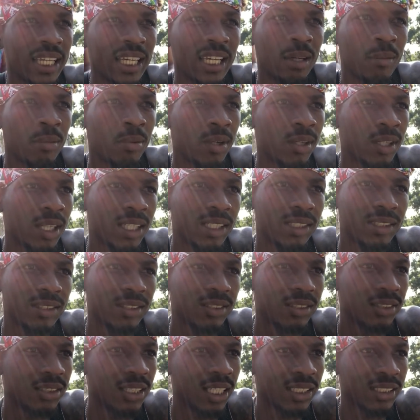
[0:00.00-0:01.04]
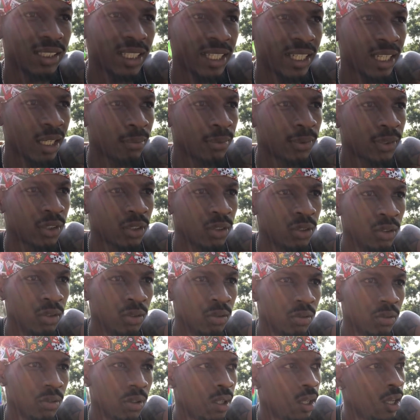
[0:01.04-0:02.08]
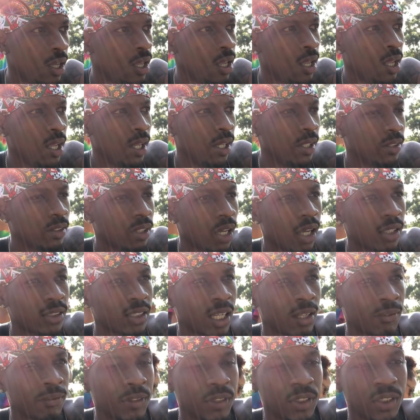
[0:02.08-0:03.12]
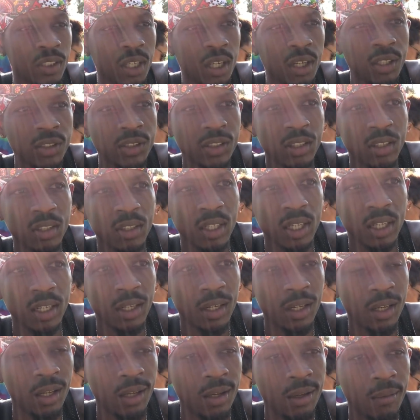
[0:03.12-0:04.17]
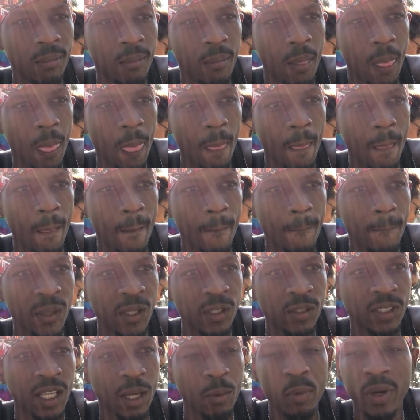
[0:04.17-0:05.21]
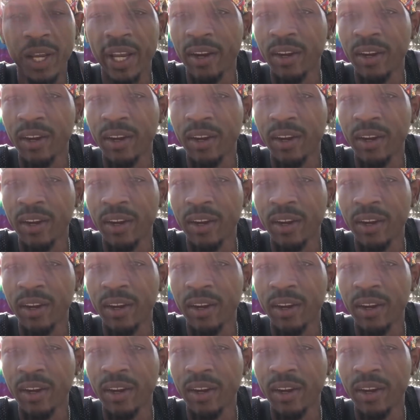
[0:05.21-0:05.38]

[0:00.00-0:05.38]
yeah, bro, let's link up soon. So I was like, for sure. So he was like, what